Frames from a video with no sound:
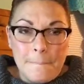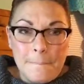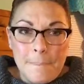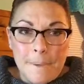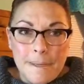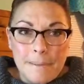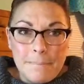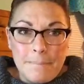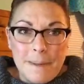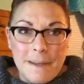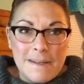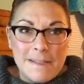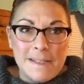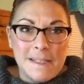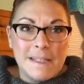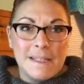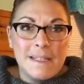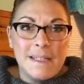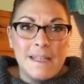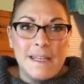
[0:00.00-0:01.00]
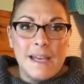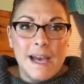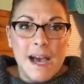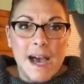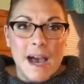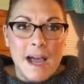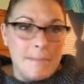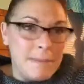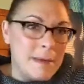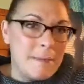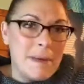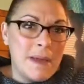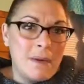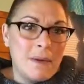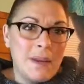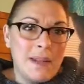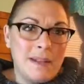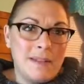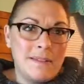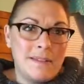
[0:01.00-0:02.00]
But basically, I make my
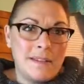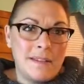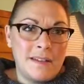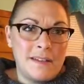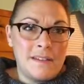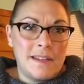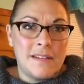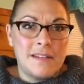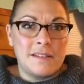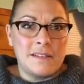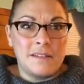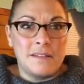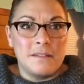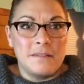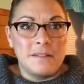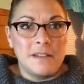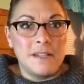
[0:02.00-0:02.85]
own hand sanitizer.